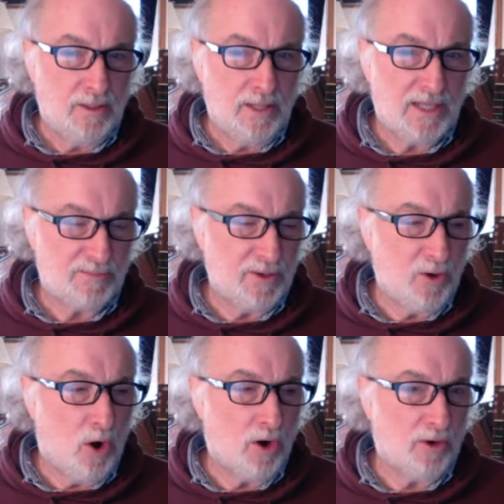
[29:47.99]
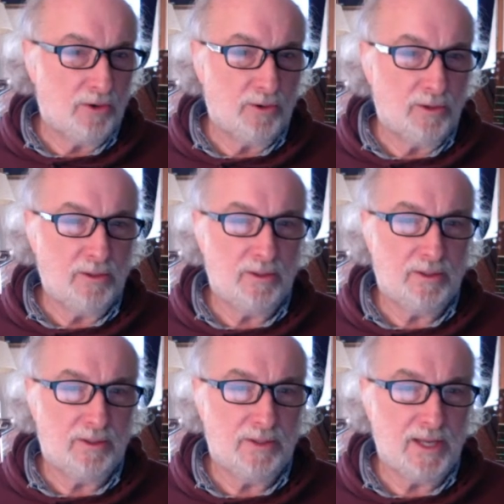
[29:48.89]
has been harder
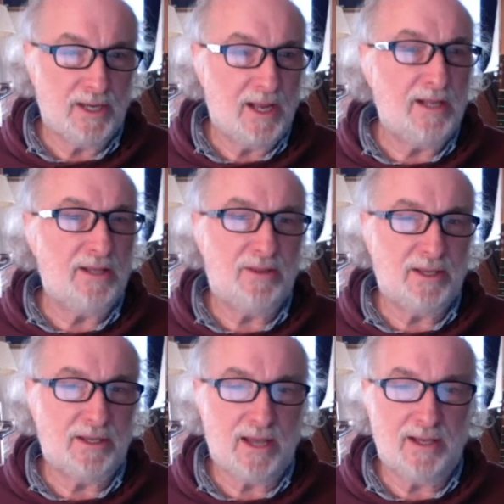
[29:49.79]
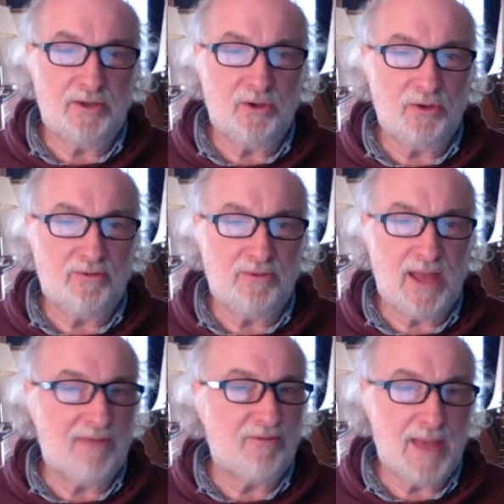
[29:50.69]
than anything I could
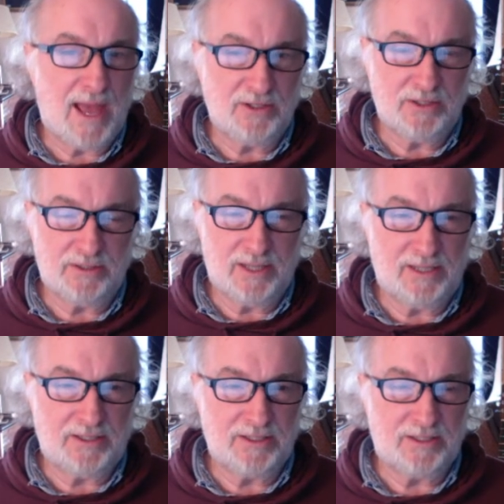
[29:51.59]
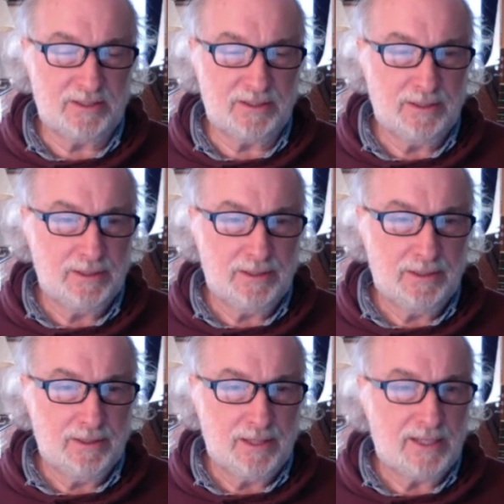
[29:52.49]
have imagined.
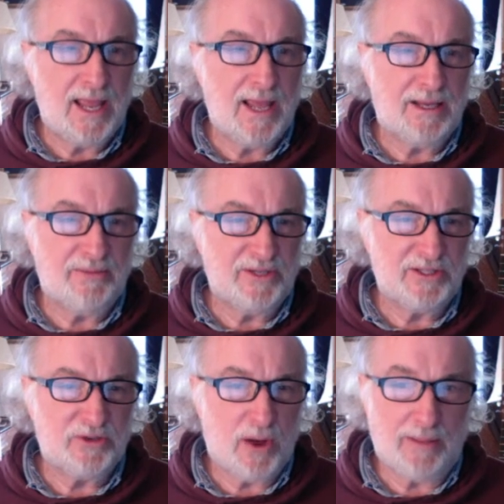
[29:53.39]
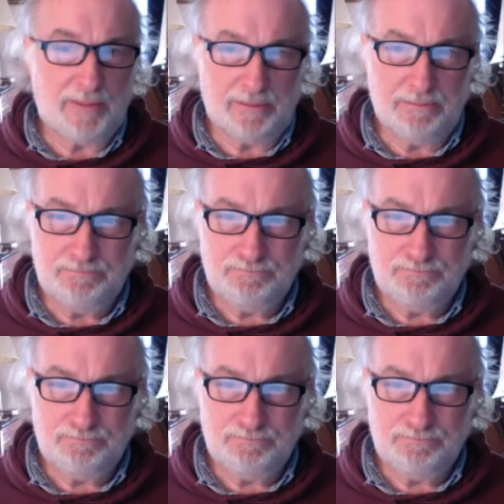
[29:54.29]
I can't even describe it.